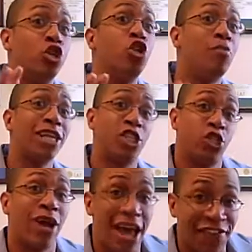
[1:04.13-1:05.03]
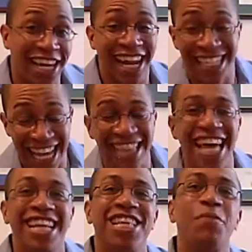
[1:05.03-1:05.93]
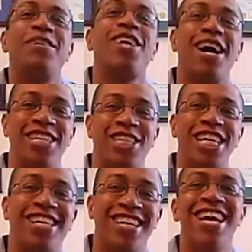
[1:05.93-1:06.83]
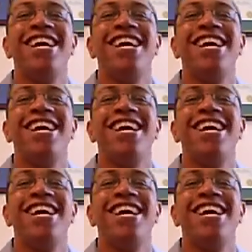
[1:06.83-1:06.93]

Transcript: too much traffic, and I say that a little bit tongue-in-cheek,